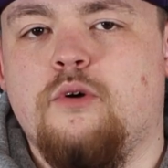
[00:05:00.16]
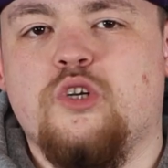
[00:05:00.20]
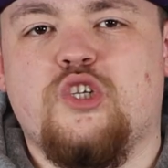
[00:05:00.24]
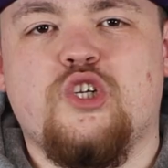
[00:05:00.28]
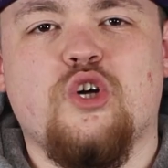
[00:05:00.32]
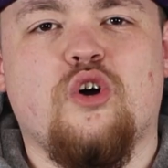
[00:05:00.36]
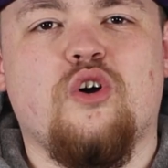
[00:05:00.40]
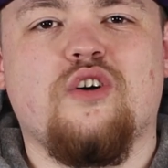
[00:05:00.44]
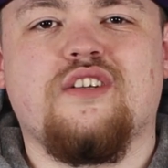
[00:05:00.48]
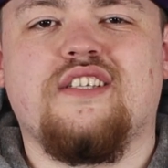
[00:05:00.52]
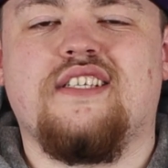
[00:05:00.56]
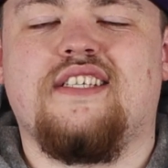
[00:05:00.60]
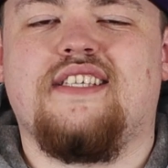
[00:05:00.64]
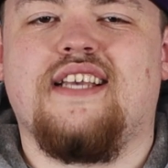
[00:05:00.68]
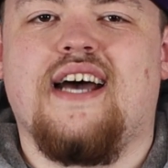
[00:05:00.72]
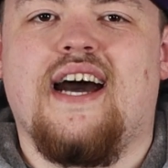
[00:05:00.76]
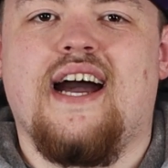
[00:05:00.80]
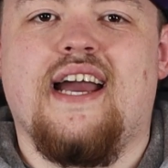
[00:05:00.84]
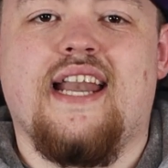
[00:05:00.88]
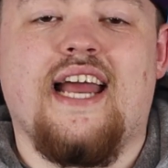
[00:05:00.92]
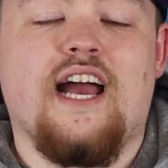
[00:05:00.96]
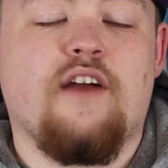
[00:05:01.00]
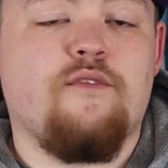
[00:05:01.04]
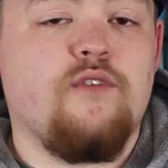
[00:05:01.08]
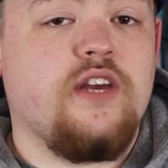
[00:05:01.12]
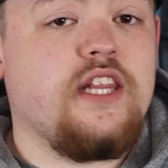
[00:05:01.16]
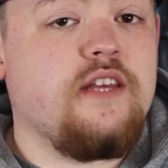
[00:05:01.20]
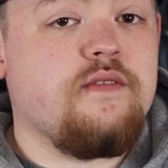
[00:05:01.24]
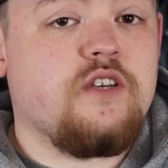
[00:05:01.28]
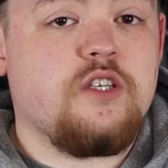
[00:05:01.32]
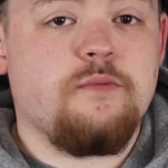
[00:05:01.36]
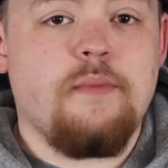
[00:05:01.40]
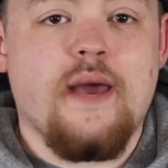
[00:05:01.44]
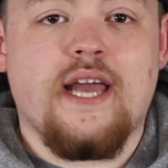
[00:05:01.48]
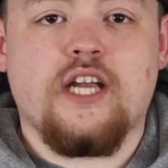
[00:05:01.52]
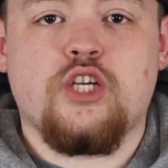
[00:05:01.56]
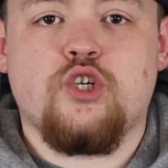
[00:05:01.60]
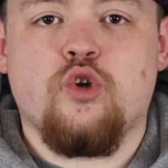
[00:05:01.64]
But jokes aside, I really
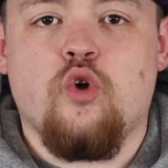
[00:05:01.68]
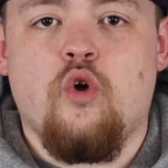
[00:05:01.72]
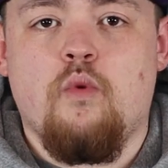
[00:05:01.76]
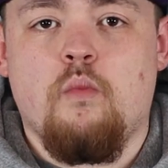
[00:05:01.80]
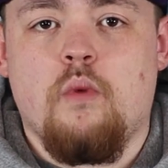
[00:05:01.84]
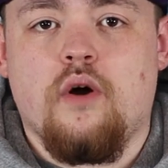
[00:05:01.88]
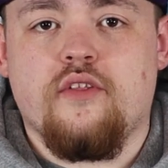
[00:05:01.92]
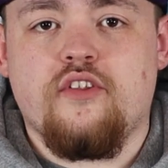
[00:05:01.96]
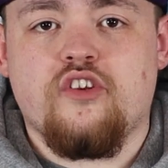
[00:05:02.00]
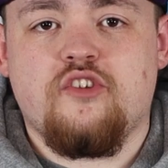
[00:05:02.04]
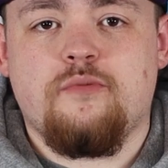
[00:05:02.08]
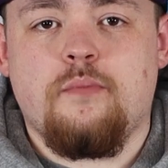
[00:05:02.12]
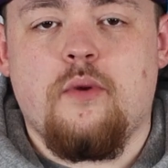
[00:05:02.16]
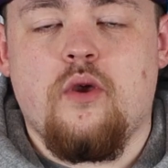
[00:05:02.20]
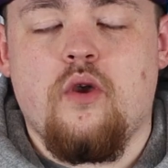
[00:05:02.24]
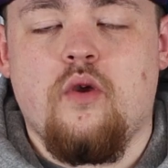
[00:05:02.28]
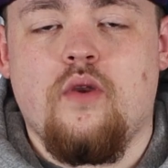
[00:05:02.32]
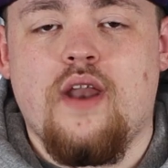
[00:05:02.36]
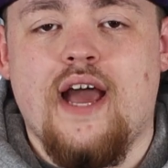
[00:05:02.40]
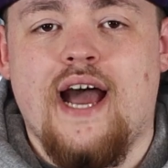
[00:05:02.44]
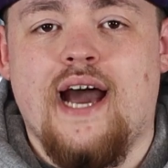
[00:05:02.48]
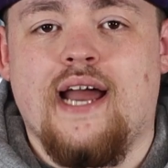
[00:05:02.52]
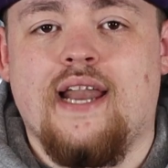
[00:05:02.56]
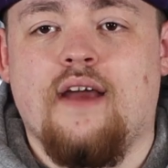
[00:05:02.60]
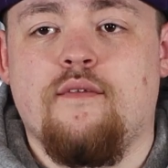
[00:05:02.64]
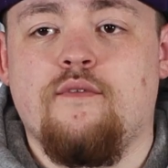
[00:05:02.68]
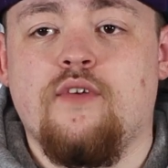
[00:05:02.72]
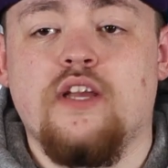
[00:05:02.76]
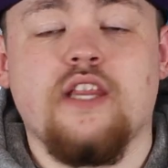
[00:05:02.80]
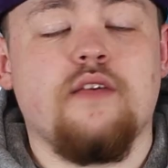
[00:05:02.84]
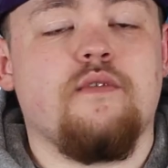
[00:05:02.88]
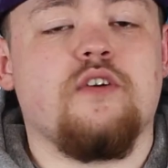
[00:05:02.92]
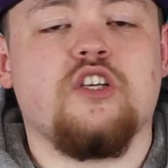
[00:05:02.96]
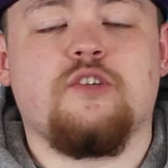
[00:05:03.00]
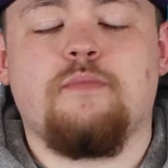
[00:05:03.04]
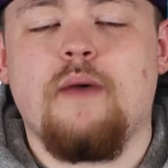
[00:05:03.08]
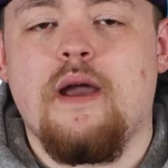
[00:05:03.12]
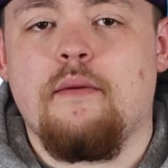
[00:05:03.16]
respect Sean Wotherspoon and I
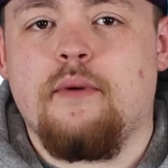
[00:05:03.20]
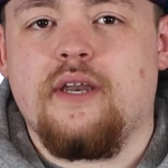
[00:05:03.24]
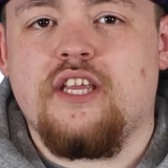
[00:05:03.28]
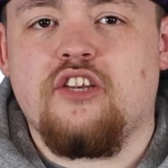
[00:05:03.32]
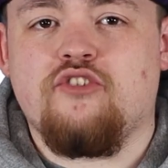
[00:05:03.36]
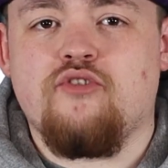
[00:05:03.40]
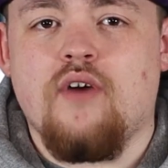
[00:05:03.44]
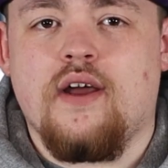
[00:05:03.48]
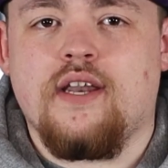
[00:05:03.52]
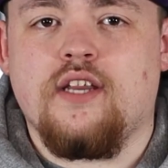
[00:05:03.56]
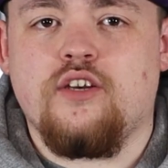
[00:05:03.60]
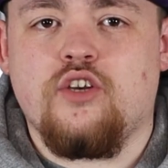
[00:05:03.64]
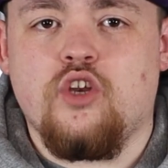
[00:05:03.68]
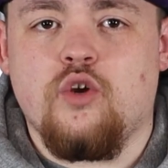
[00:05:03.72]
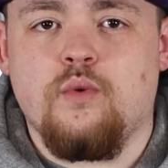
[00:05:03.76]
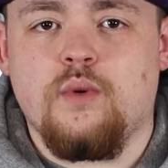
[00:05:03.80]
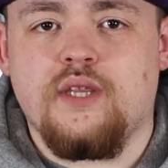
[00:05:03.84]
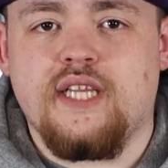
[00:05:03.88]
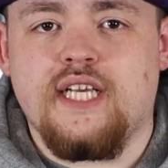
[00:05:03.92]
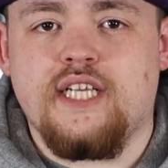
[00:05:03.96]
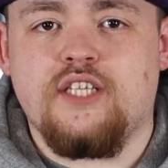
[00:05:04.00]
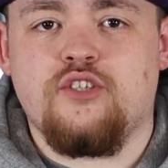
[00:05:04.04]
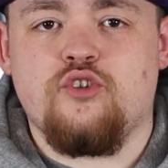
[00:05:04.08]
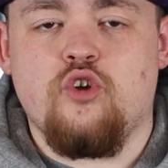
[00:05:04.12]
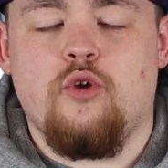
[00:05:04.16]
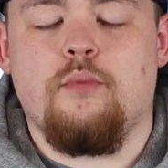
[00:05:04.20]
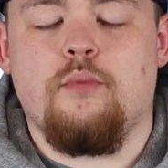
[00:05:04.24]
really respect what he's trying to do with these